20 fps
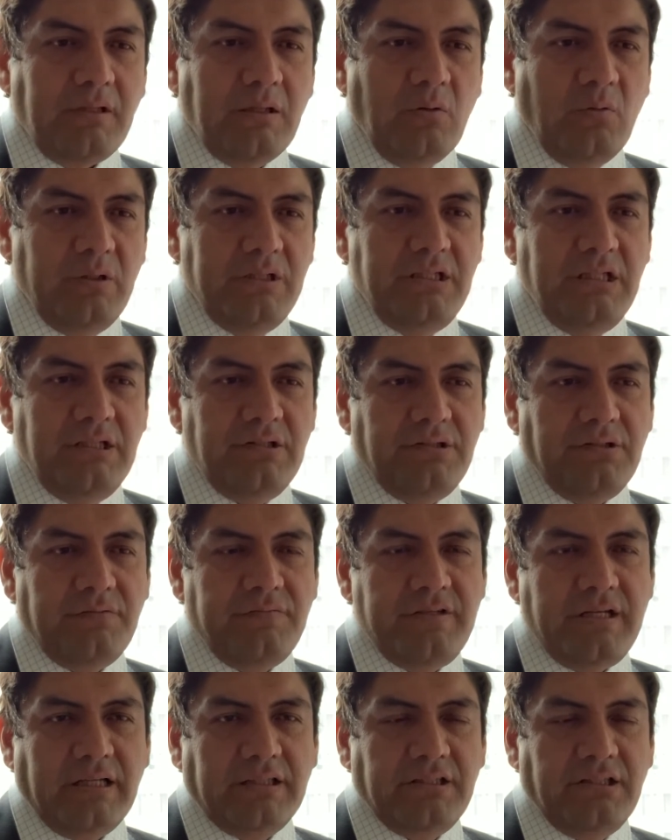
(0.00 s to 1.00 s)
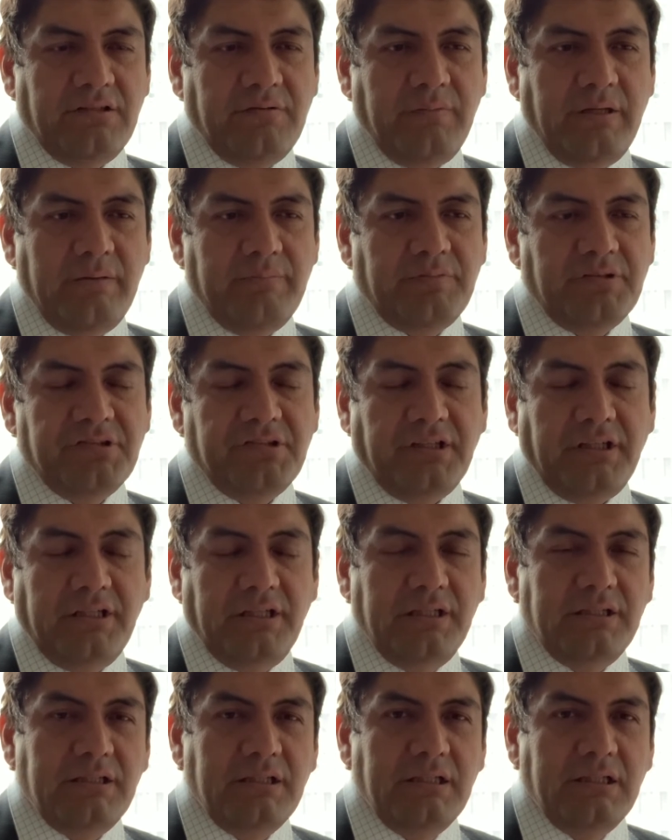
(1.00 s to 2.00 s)
With these objectives being
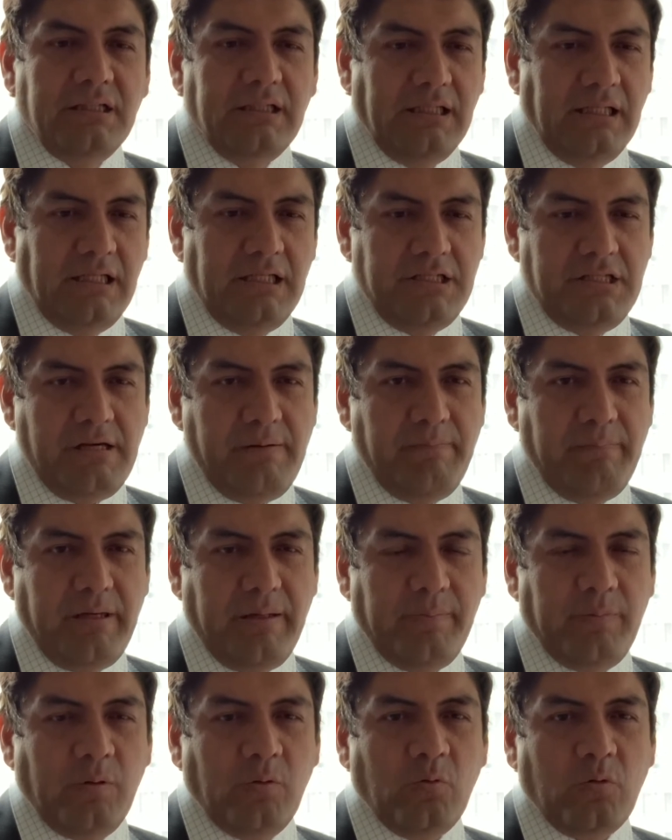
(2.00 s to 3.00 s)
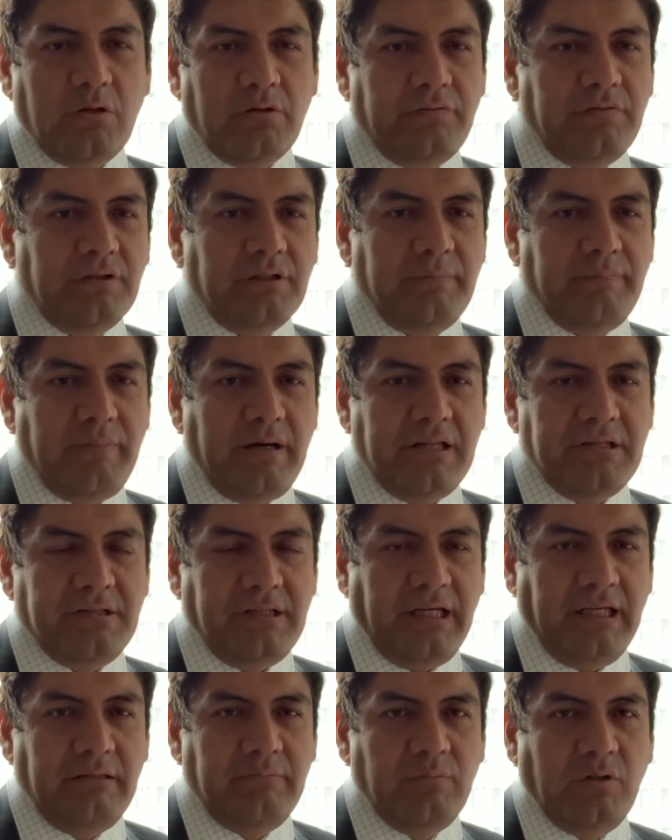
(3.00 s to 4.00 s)
presented, young people worked for the past
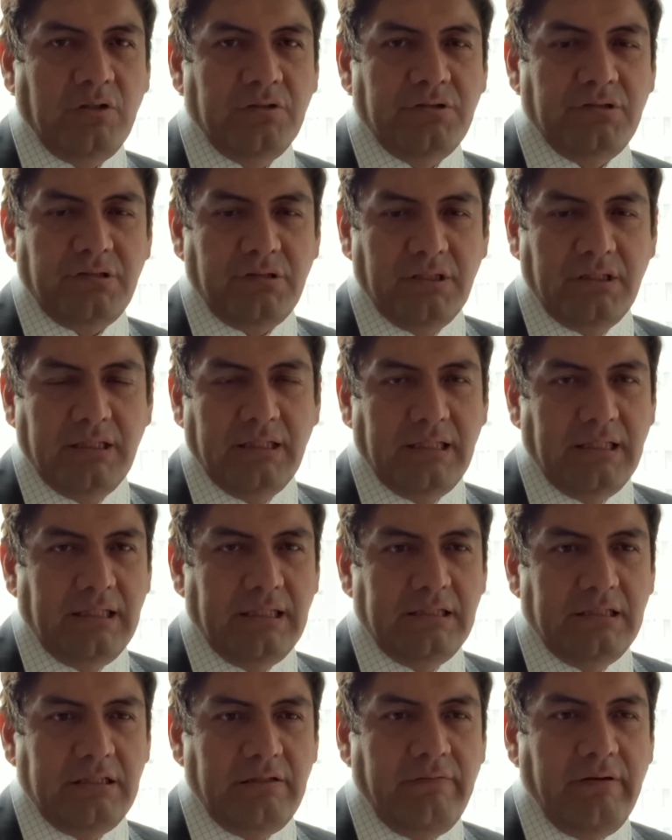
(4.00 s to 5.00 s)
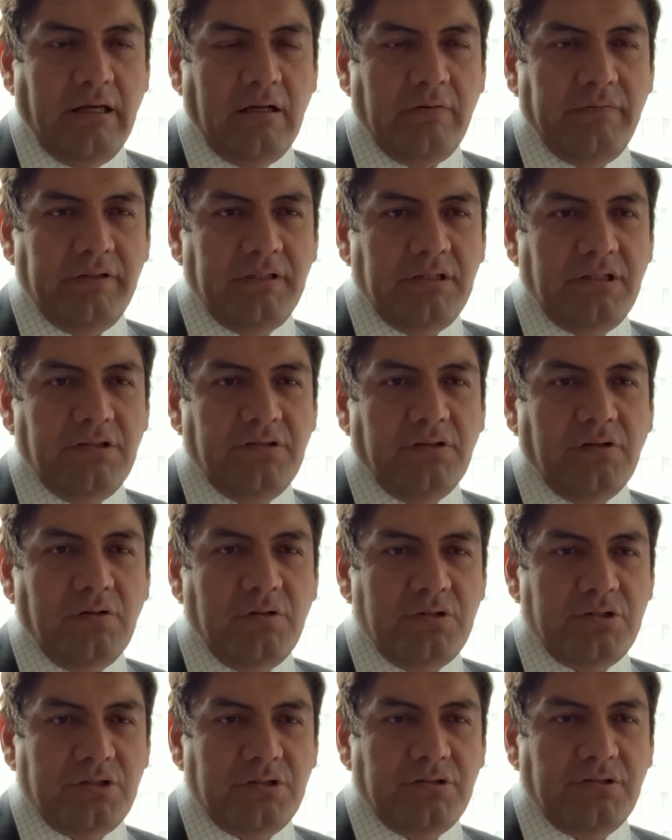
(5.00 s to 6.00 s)
eight months developing these
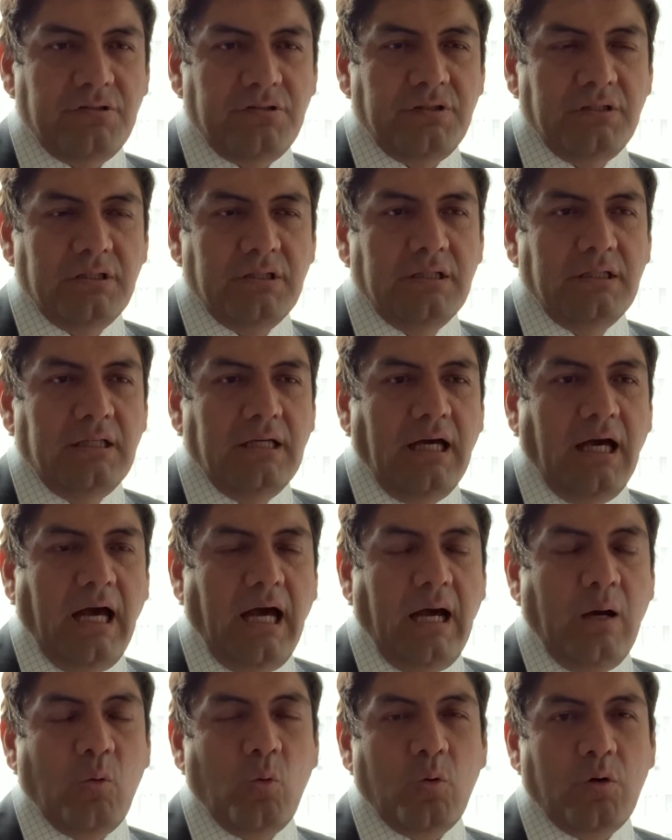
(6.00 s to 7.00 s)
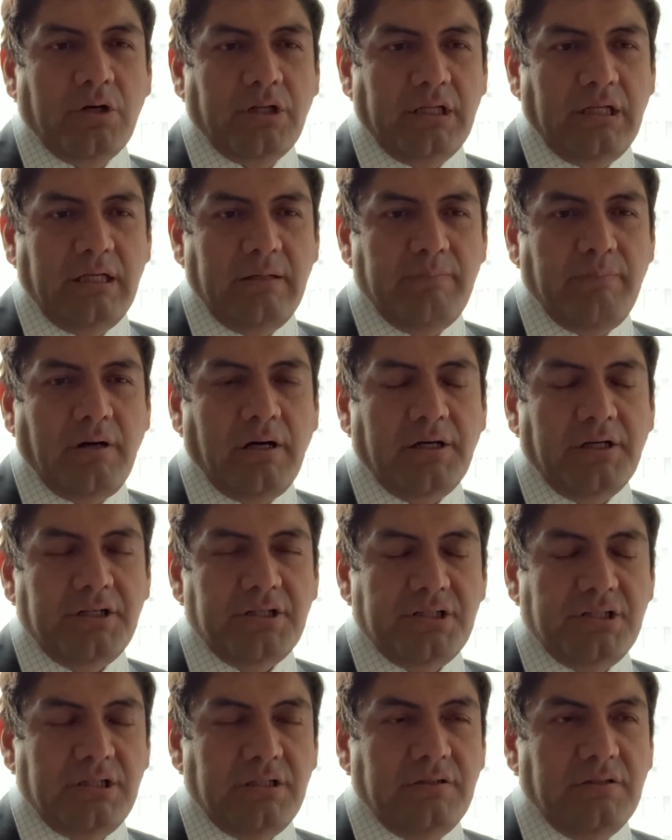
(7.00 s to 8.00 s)
solutions and working in
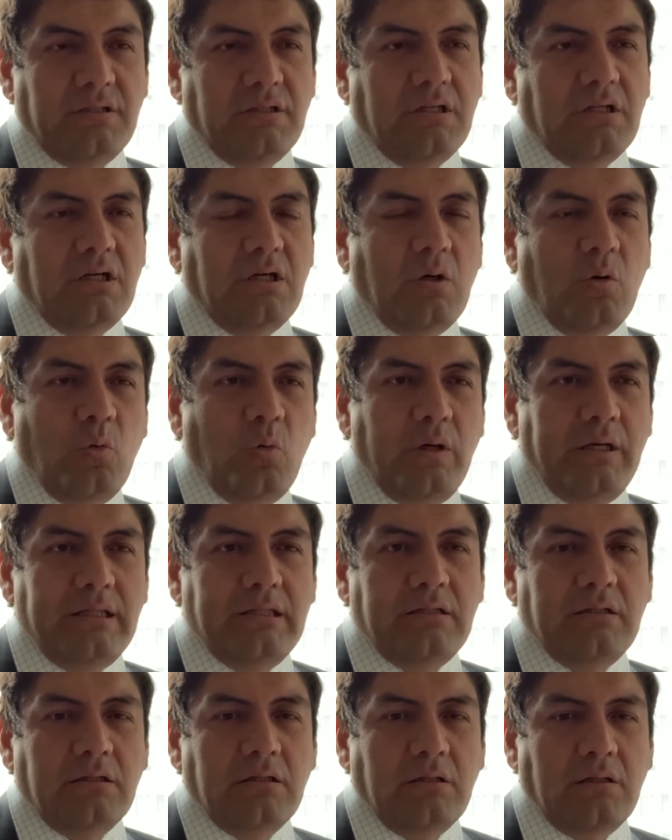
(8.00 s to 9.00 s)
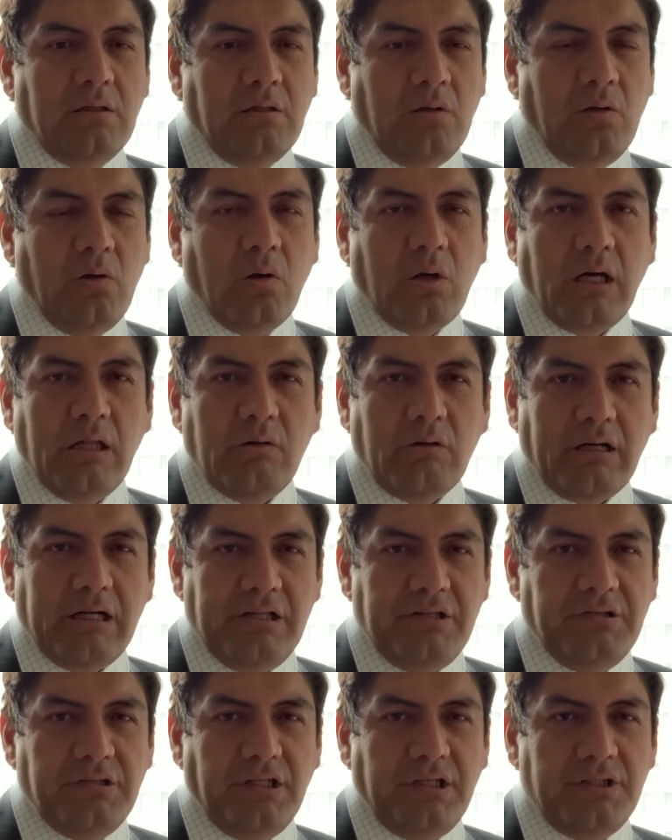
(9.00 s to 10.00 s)
partnership with local
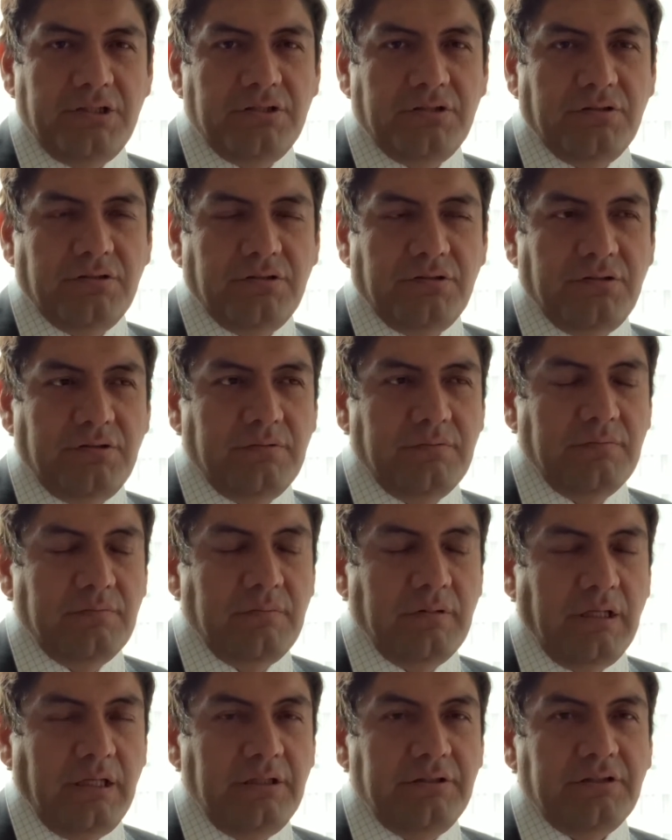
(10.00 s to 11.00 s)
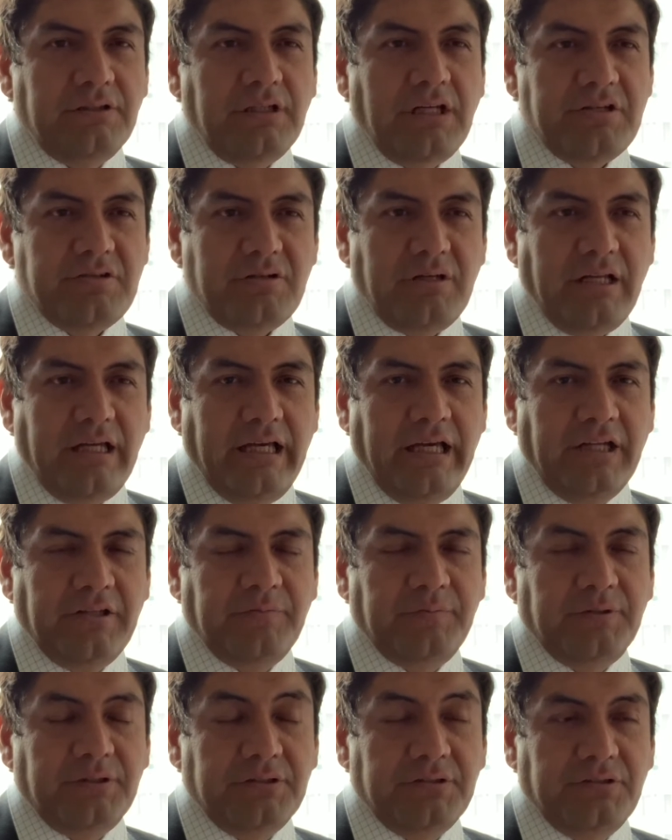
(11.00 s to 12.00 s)
organizations, international
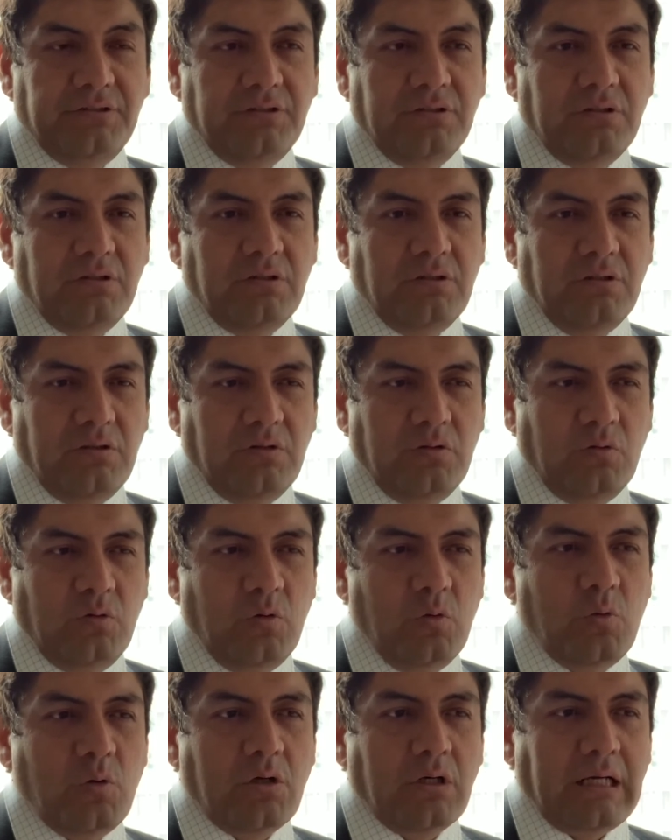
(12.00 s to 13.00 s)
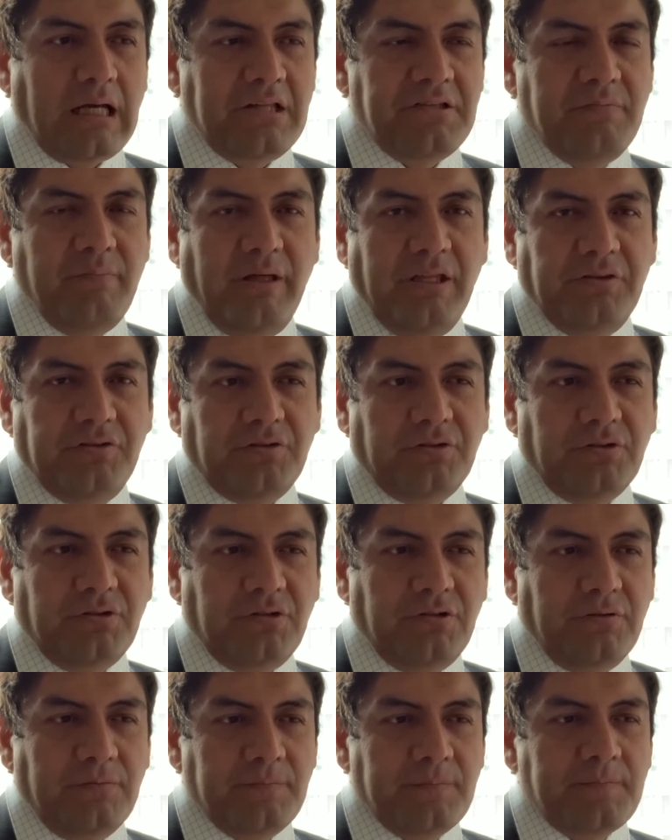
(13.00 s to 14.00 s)
experts who work as
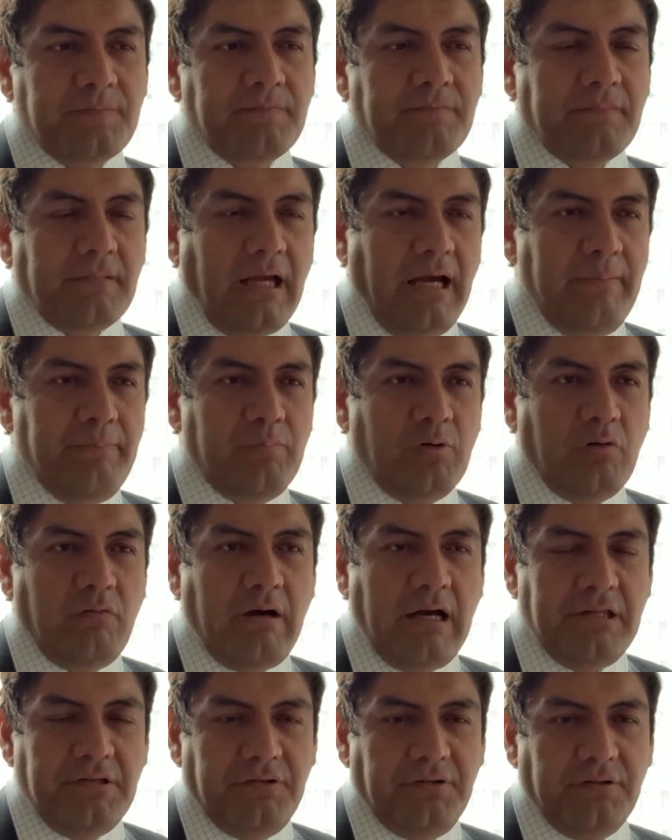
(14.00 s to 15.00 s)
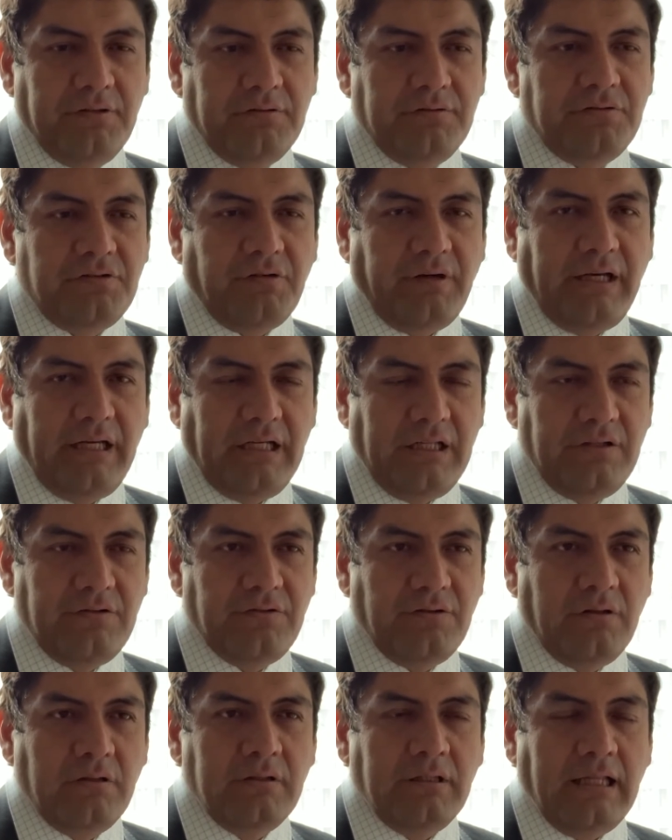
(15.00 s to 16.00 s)
mentors and provide some trainings
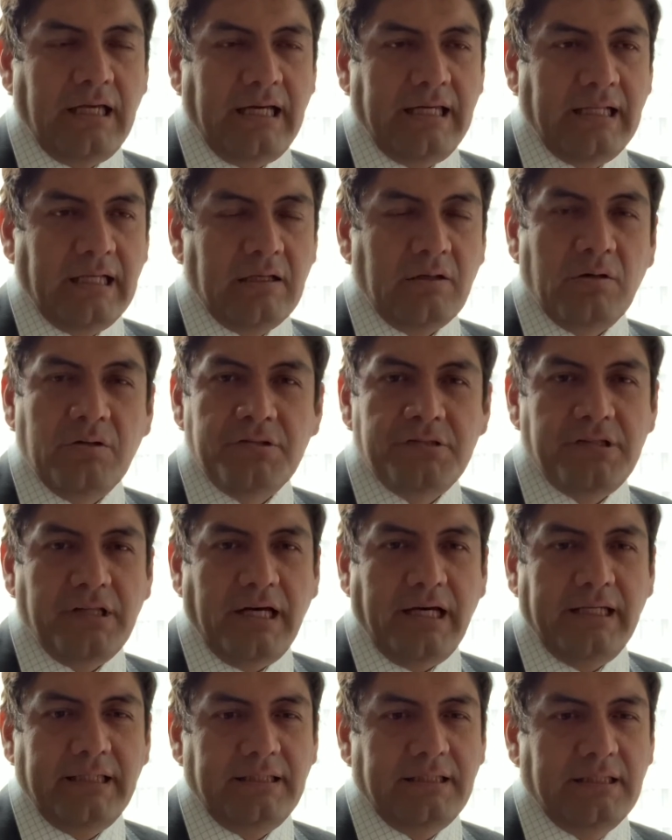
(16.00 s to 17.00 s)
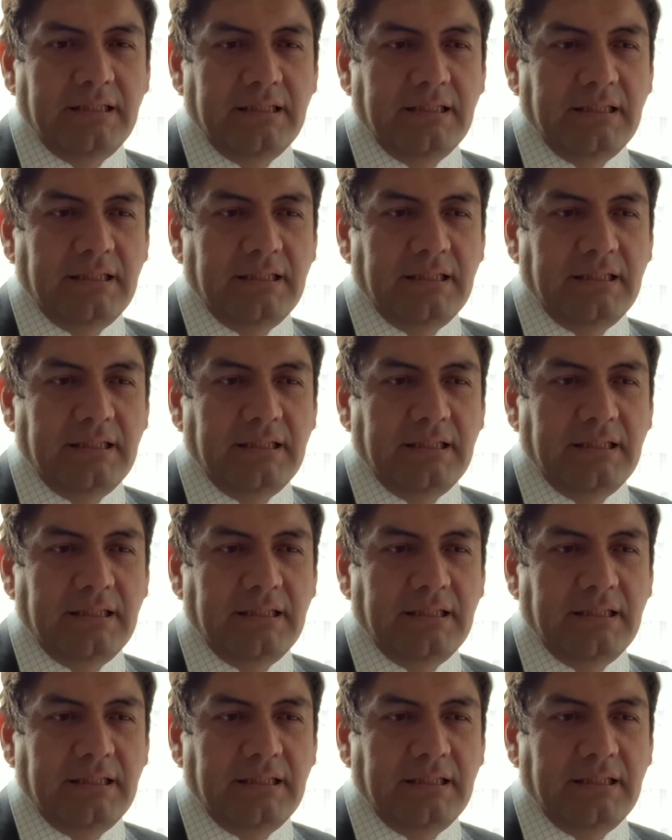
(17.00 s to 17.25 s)
online and on site.